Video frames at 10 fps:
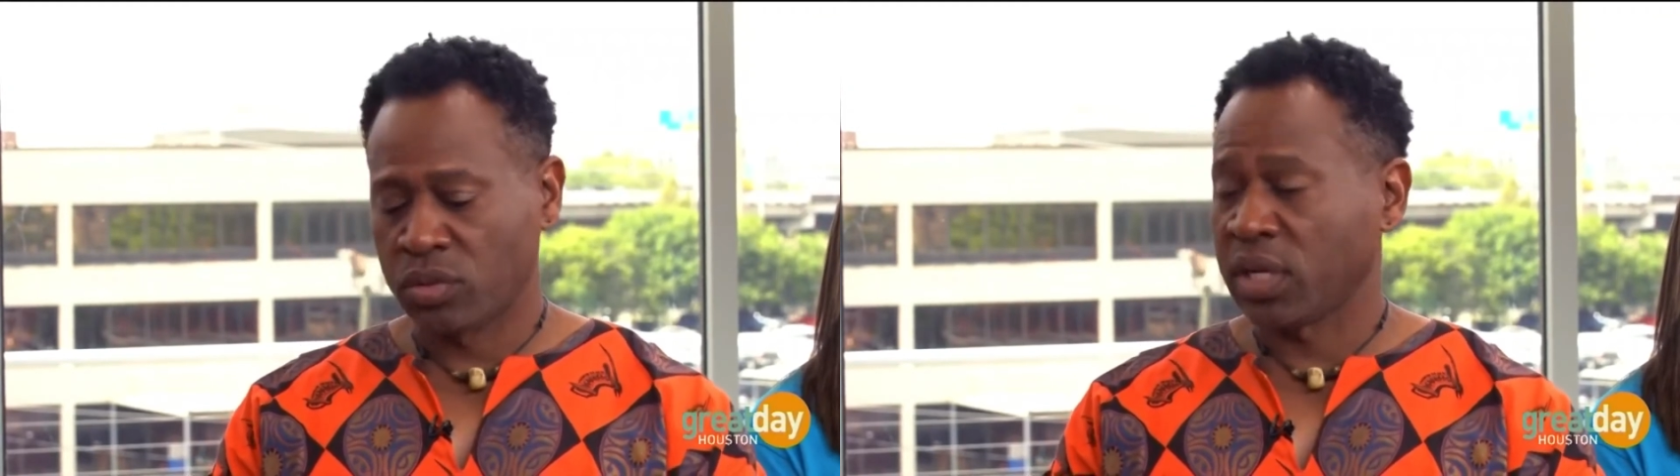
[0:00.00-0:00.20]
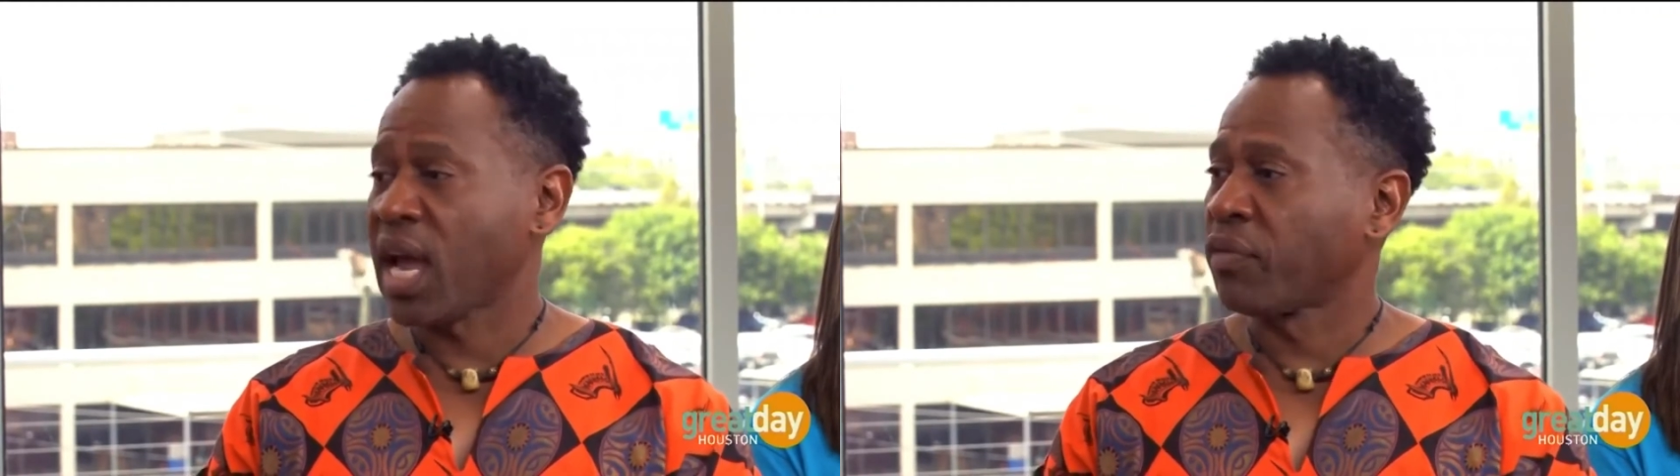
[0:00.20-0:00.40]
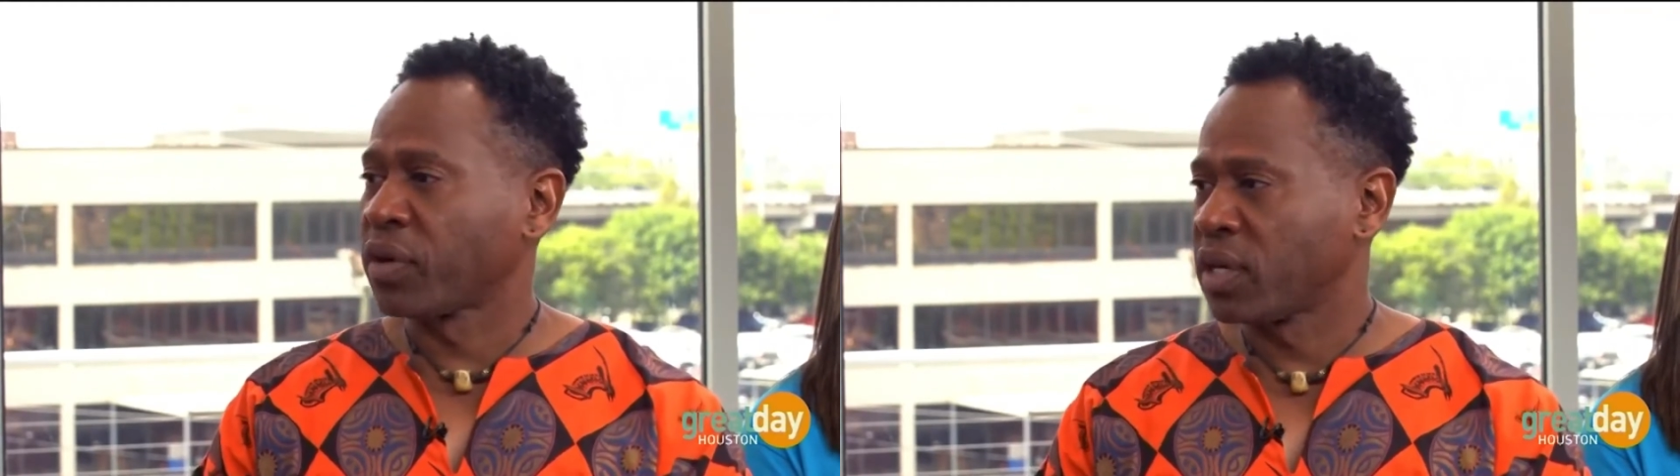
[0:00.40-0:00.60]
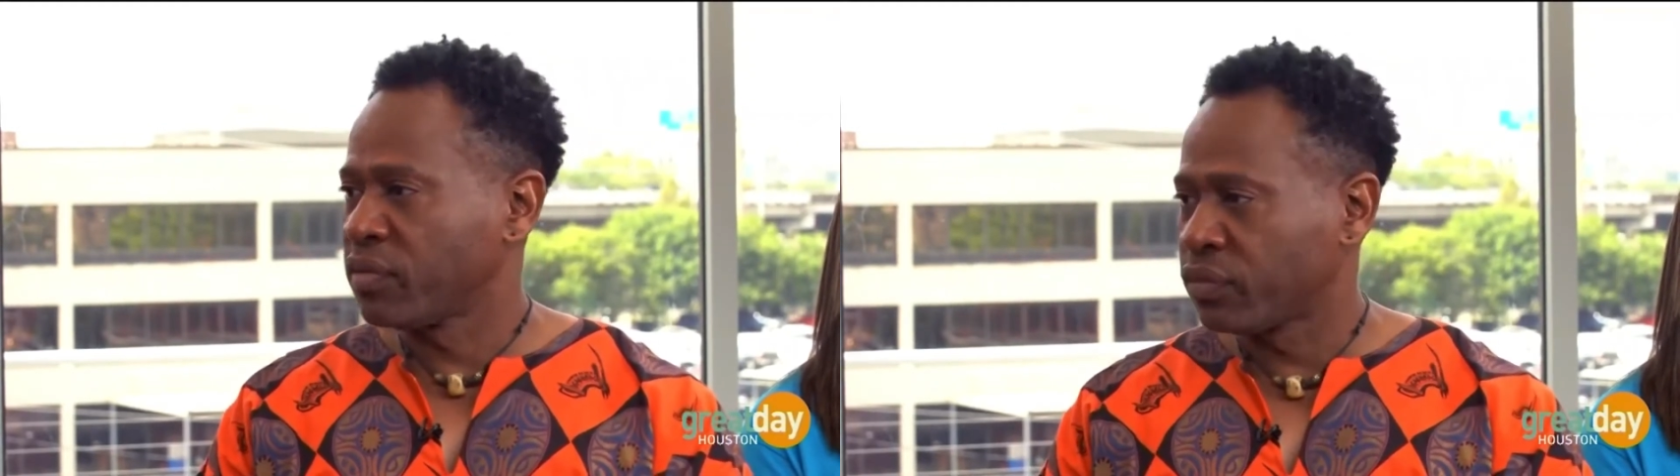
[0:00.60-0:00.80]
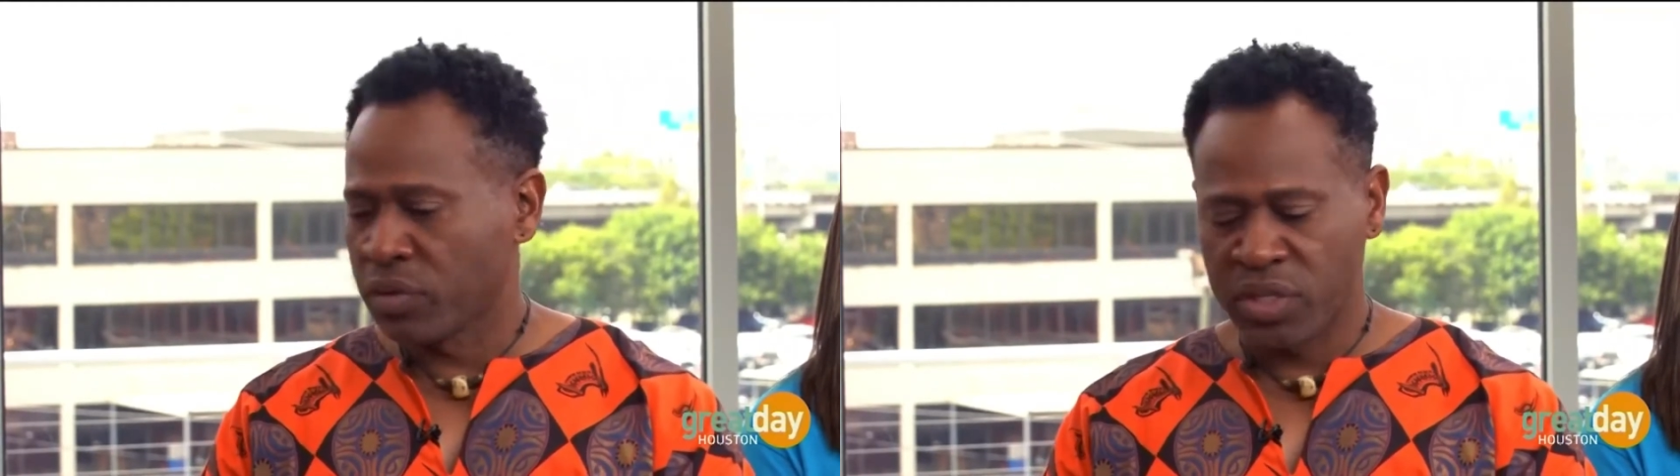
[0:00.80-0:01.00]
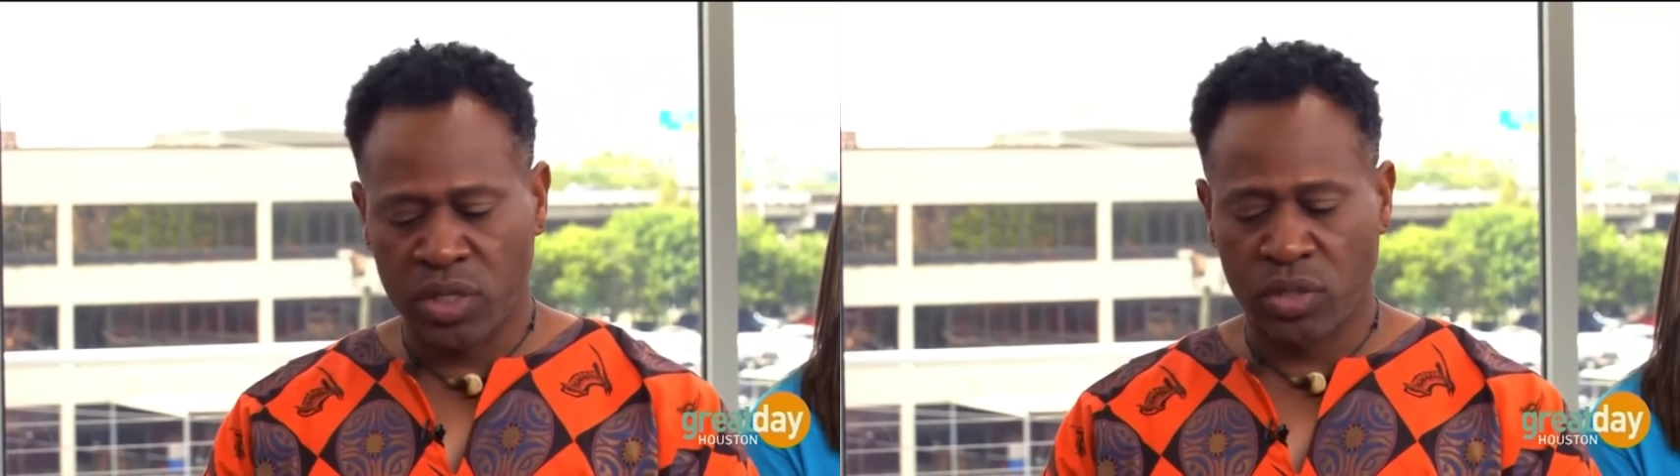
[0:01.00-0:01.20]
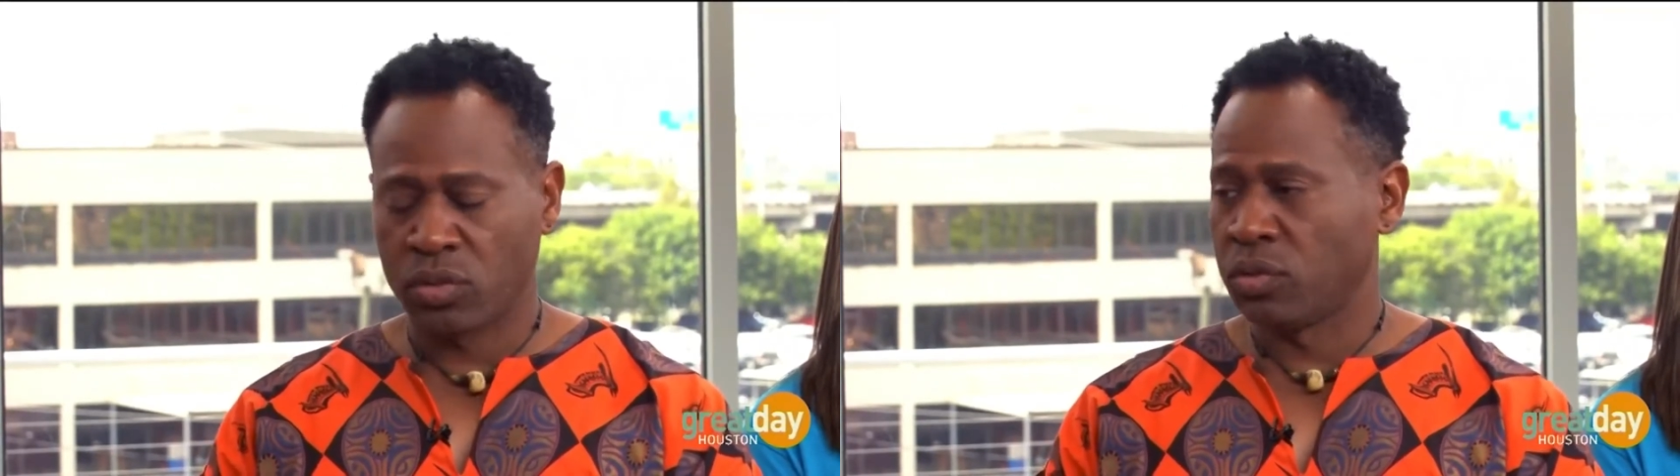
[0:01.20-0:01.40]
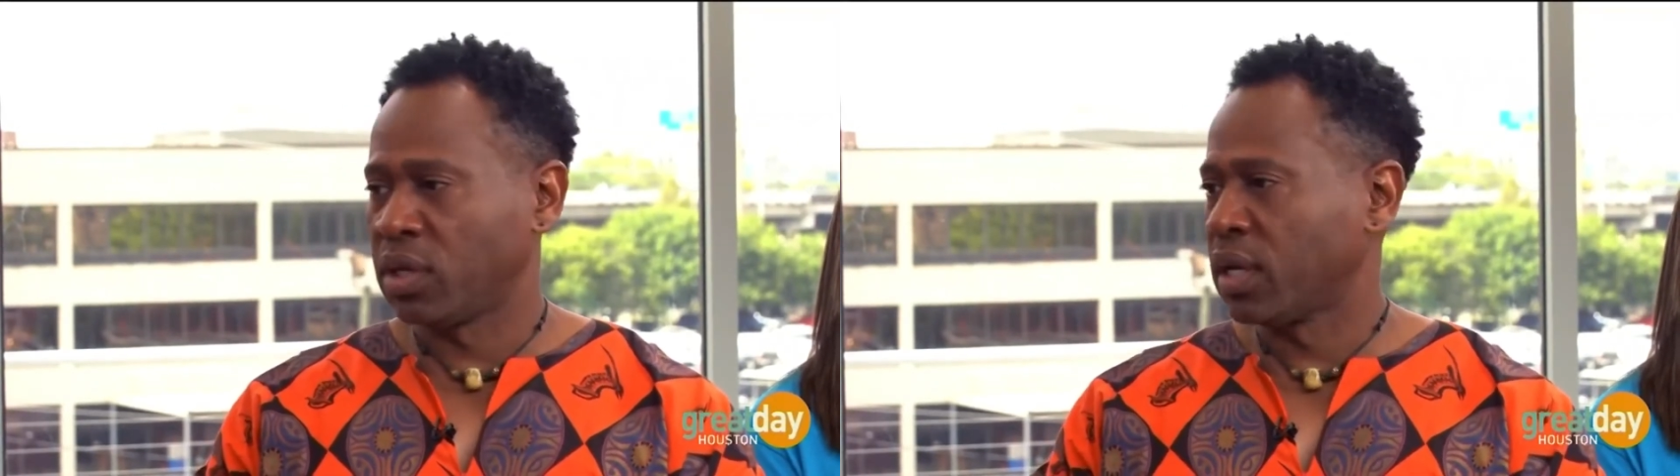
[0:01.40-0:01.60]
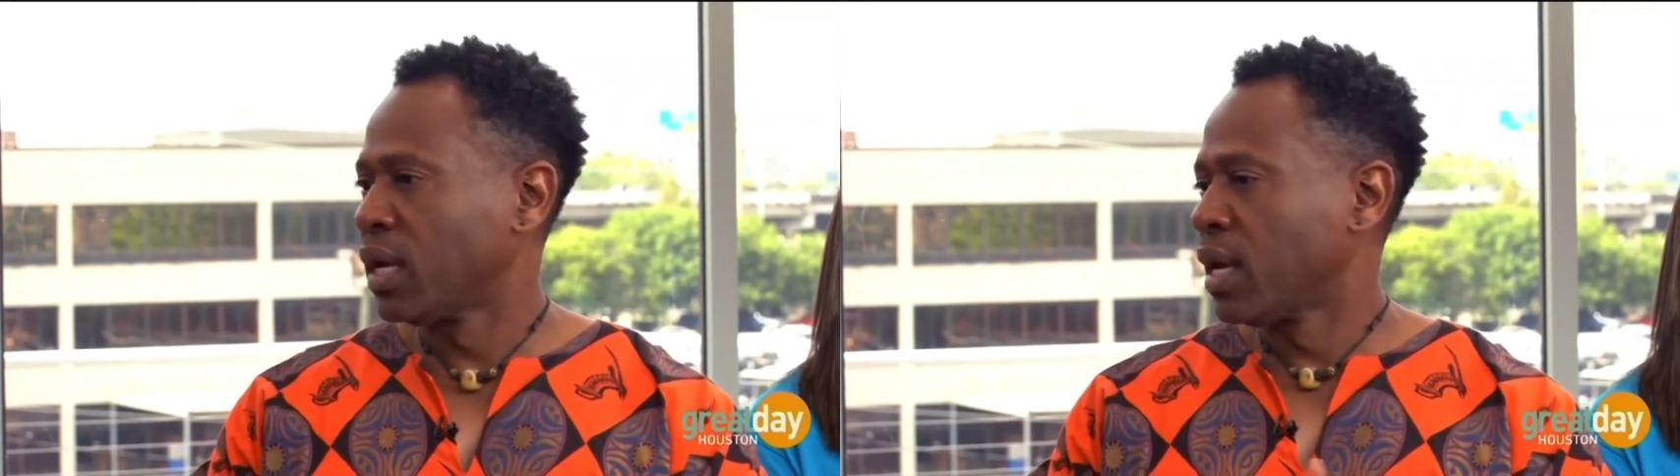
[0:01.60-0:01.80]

to the African influences to the